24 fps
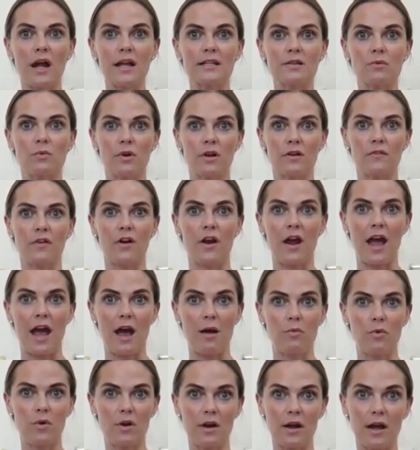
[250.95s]
I did one of her
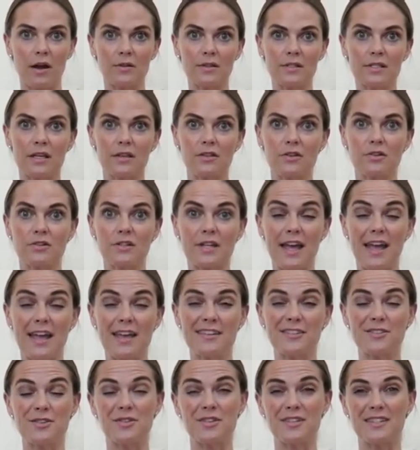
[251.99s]
ab workouts the other
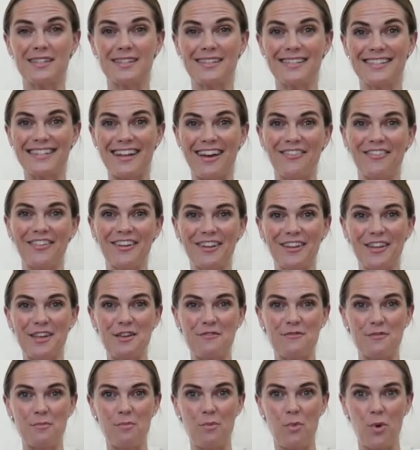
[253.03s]
day, so this is definitely
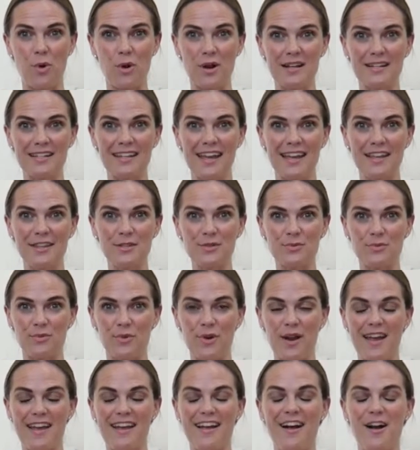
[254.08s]
even more intense
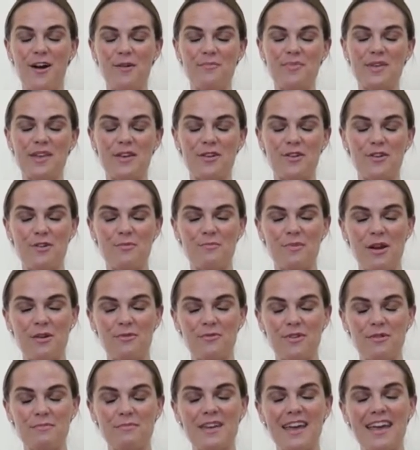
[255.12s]
right up here in my
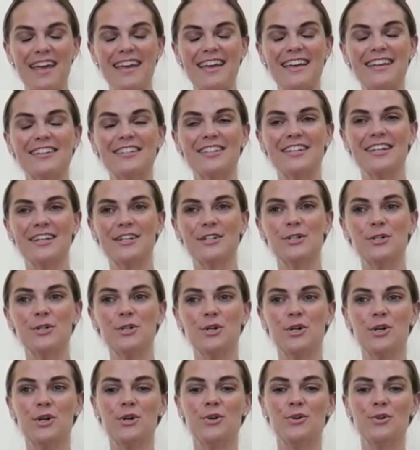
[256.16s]
rib cage.
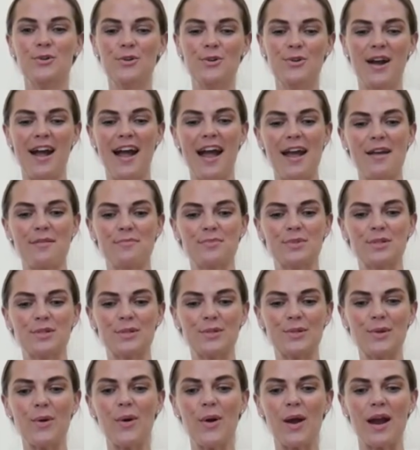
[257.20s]
Ooh, I'm
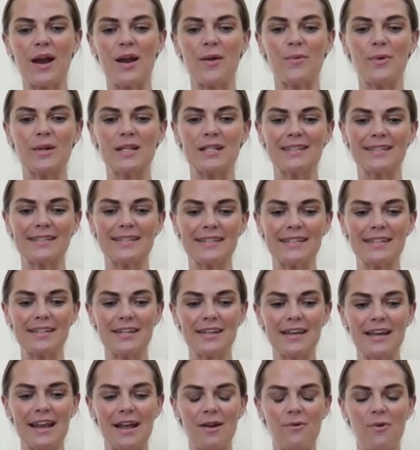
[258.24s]
sore, which is
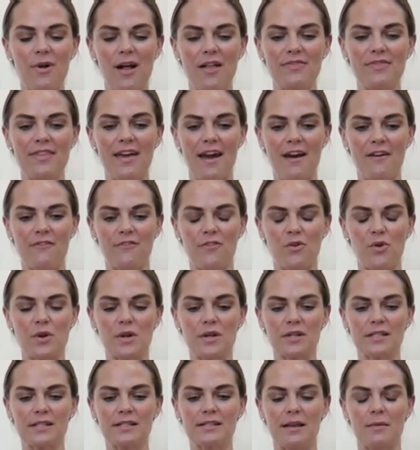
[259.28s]
good. I want that
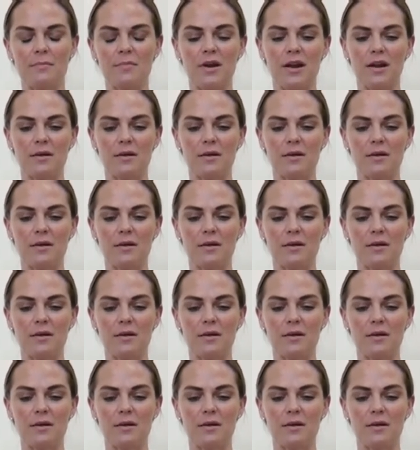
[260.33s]
for summer.